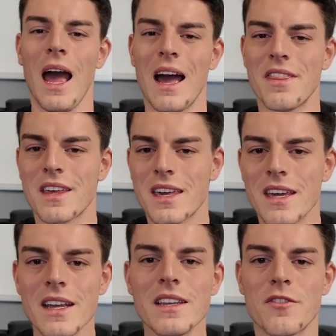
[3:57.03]
And the
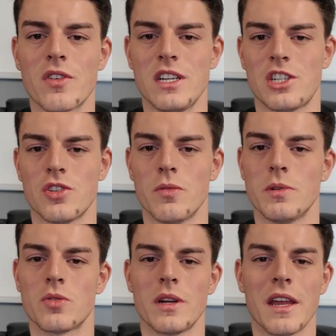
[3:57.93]
key differential
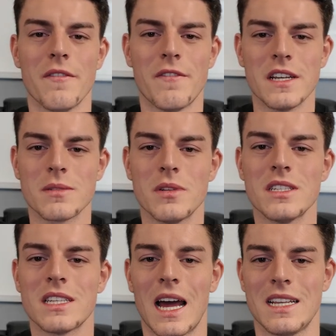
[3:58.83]
between
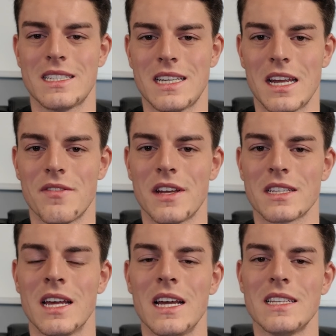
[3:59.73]
investments and
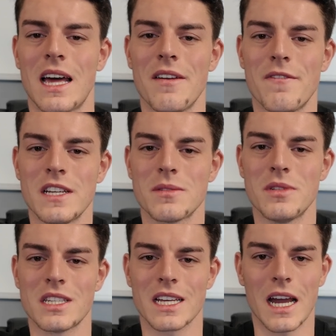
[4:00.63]
savings is that
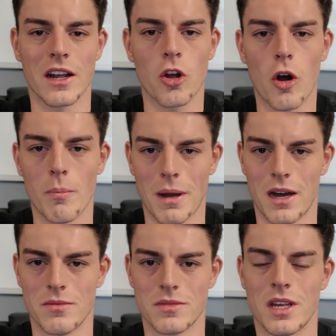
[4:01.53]
investments can
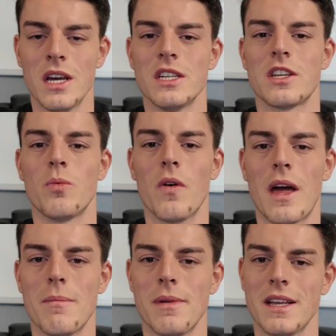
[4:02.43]
compound. So what
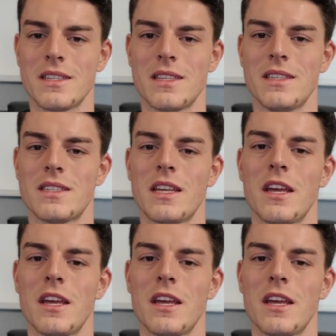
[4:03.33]
that means is